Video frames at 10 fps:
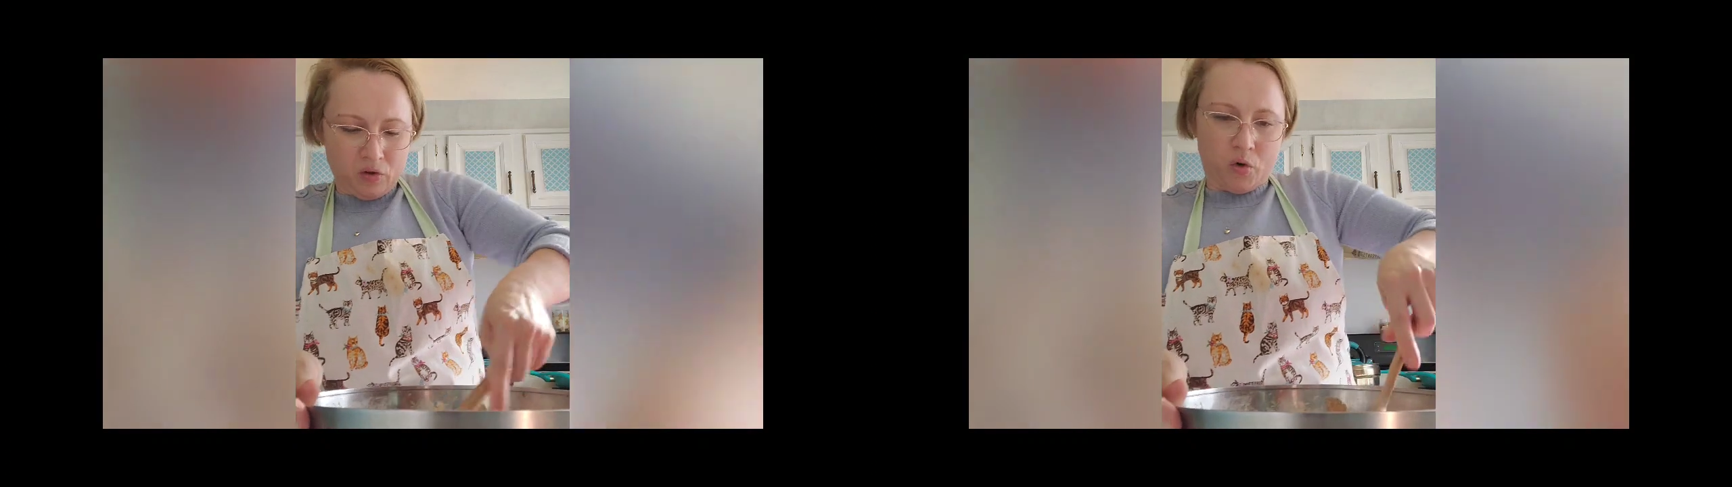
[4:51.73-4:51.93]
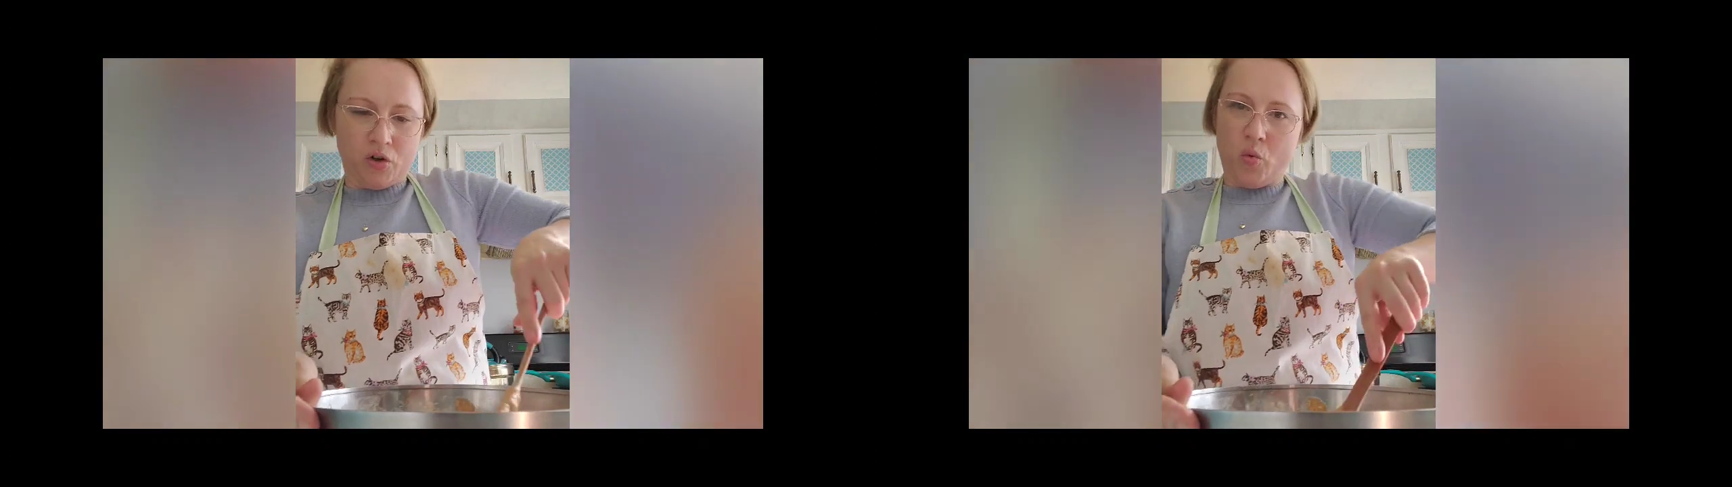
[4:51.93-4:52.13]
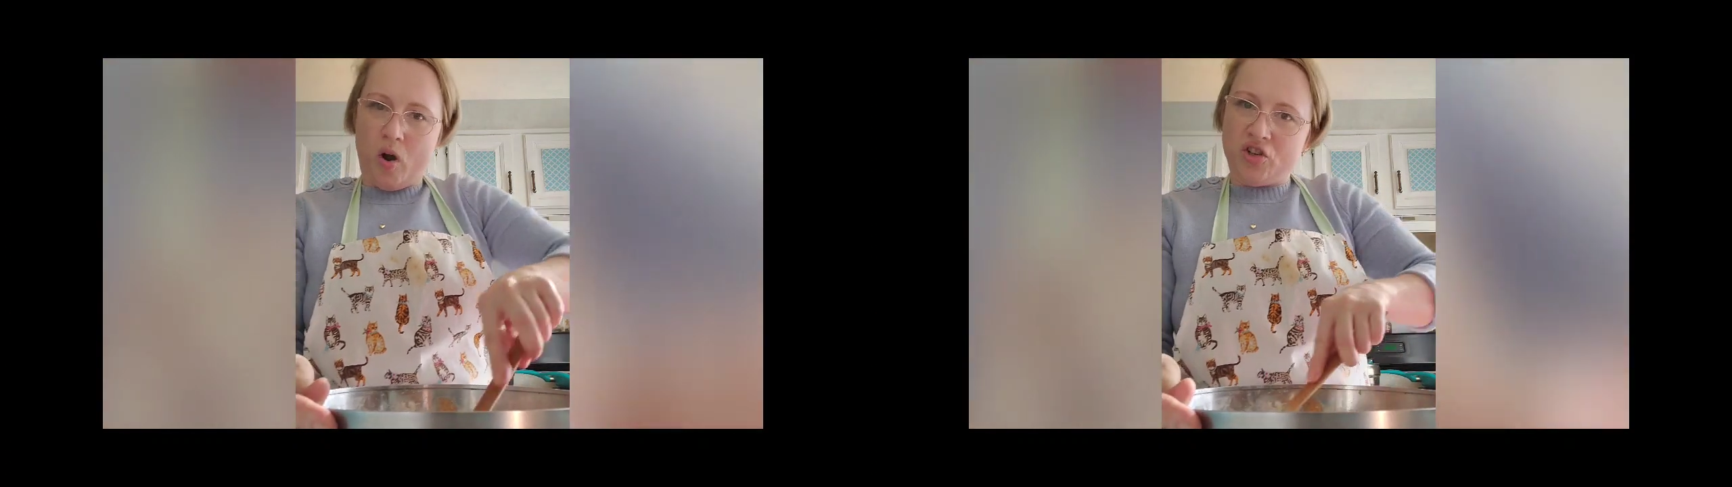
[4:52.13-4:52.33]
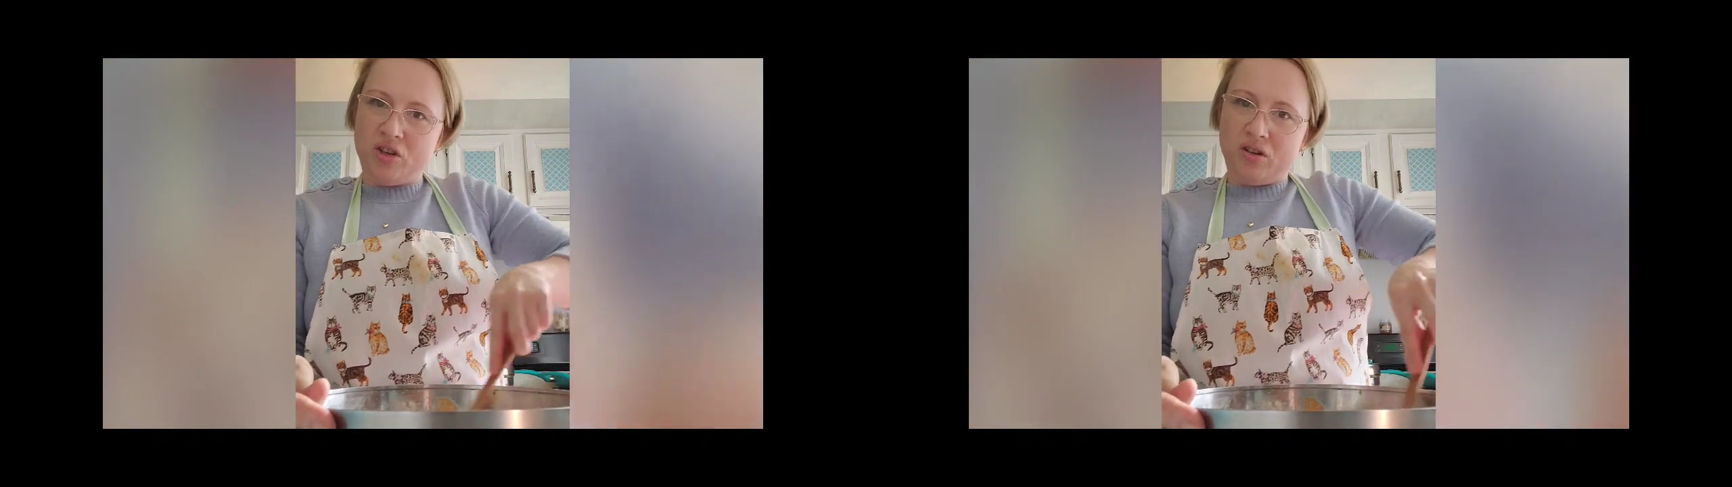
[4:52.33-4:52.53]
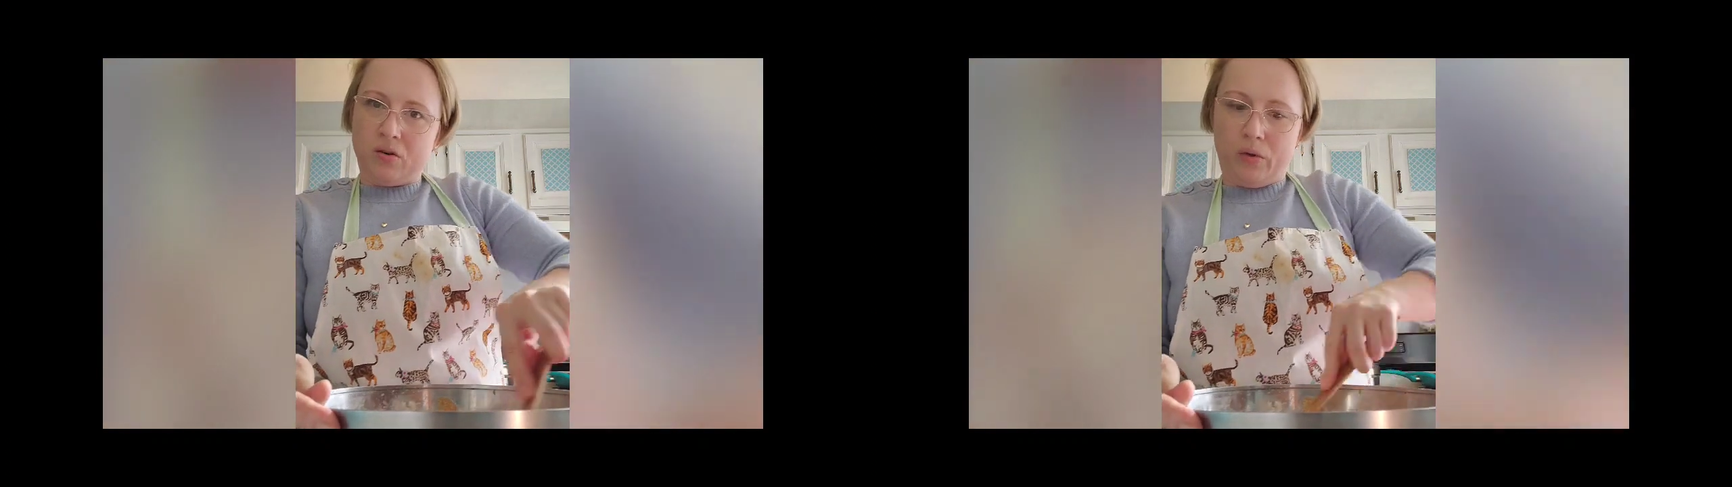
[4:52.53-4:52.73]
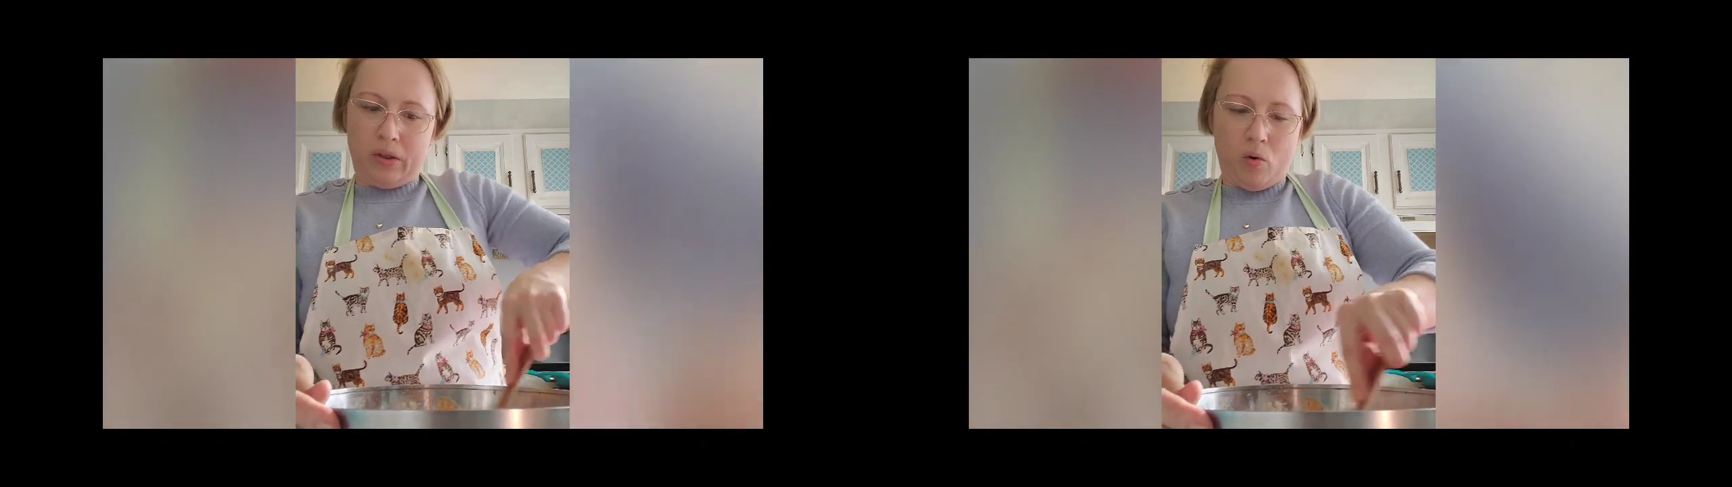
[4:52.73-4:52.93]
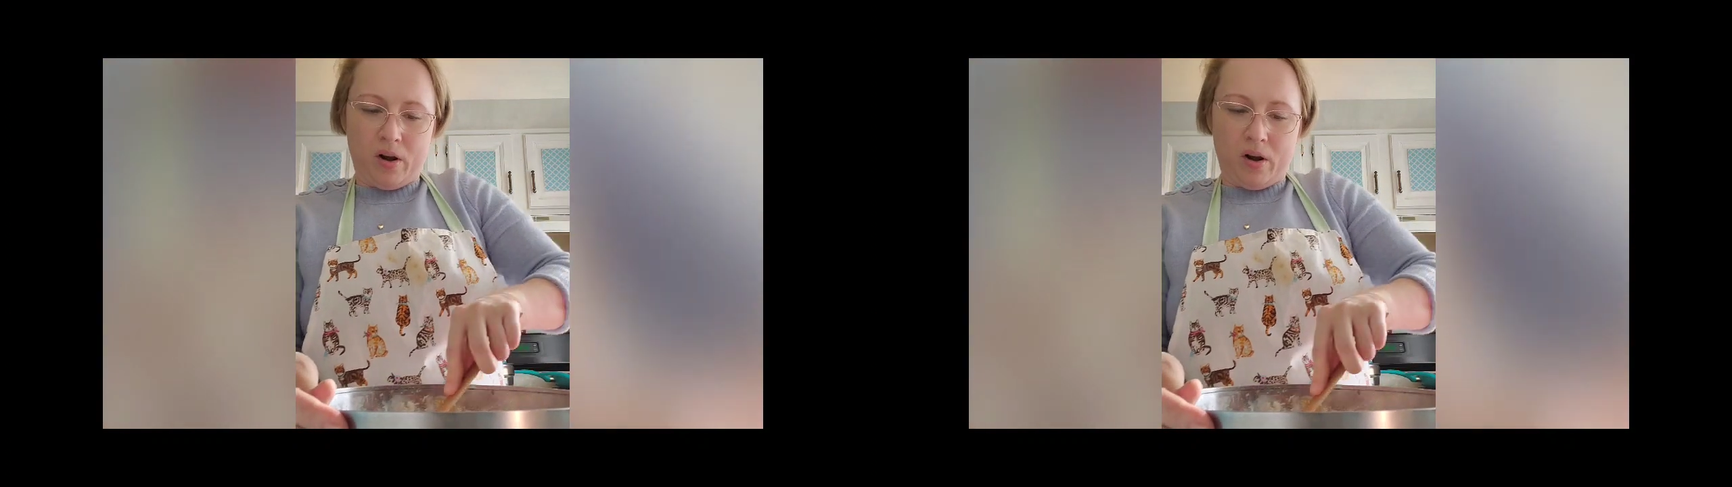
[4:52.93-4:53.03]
George Washington really